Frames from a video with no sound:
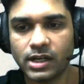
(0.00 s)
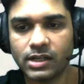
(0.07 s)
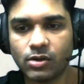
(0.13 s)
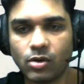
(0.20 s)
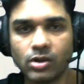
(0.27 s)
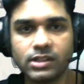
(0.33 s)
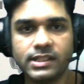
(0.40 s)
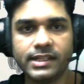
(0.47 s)

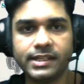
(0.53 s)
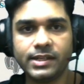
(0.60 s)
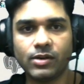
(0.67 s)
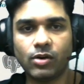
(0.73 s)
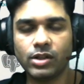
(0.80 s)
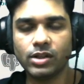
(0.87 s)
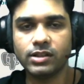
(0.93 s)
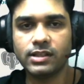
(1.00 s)
already
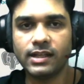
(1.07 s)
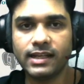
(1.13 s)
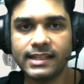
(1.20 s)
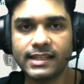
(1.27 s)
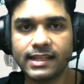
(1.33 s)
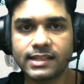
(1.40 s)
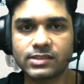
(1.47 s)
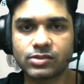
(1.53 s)
on
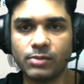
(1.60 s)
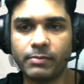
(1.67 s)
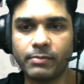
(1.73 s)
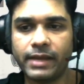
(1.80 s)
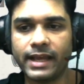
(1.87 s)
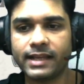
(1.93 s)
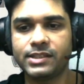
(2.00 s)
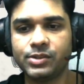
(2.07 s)
Linux or
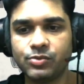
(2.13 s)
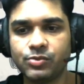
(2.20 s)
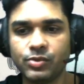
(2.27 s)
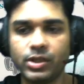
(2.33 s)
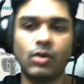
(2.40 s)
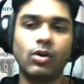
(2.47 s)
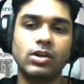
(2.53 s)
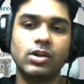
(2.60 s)
Mac, you
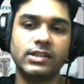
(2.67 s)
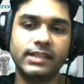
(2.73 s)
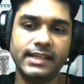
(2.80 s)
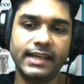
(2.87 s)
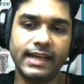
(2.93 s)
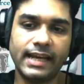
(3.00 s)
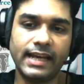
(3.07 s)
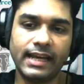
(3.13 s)
will
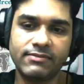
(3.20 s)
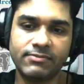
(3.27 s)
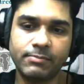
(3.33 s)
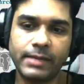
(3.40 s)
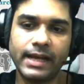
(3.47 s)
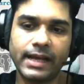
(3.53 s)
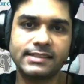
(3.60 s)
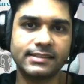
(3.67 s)
already have
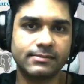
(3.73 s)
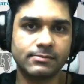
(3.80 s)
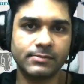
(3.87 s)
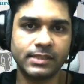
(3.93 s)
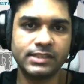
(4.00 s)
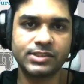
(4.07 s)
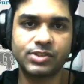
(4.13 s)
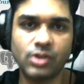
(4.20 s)
bash
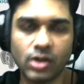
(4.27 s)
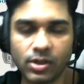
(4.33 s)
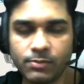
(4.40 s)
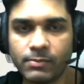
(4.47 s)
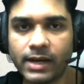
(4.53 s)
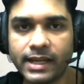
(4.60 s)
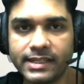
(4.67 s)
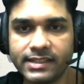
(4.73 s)
installed
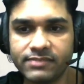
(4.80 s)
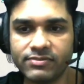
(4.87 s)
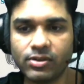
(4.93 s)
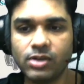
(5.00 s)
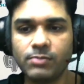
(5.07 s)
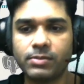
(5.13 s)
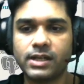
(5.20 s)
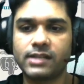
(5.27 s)
by
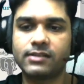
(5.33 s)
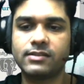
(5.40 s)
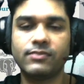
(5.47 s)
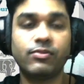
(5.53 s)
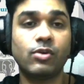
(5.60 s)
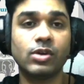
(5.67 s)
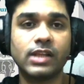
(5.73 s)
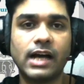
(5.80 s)
default. But
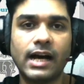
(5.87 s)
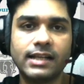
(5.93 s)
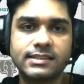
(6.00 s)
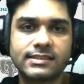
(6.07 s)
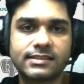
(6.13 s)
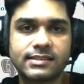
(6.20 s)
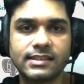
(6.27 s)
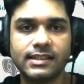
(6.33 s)
for
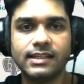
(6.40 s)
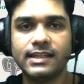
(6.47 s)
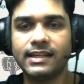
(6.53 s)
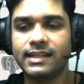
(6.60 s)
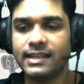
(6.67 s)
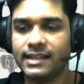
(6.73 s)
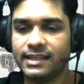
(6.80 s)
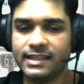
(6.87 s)
us
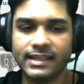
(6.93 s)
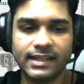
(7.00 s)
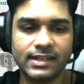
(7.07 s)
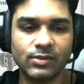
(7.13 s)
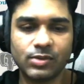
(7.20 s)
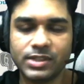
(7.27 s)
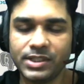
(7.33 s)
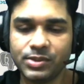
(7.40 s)

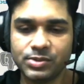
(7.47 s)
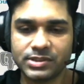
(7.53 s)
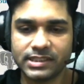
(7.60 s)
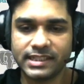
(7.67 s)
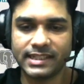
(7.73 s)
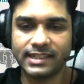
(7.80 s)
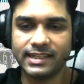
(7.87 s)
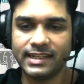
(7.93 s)
here
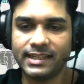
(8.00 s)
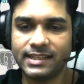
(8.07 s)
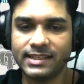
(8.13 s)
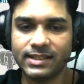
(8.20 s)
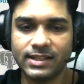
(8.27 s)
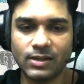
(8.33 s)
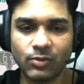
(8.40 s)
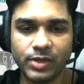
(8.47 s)
using in
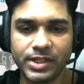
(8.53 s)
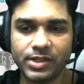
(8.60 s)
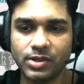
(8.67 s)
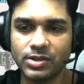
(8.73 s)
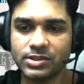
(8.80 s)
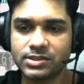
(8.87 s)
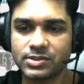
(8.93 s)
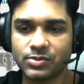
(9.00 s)

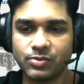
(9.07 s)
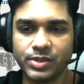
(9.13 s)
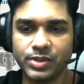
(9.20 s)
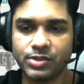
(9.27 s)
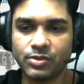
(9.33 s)
Windows, we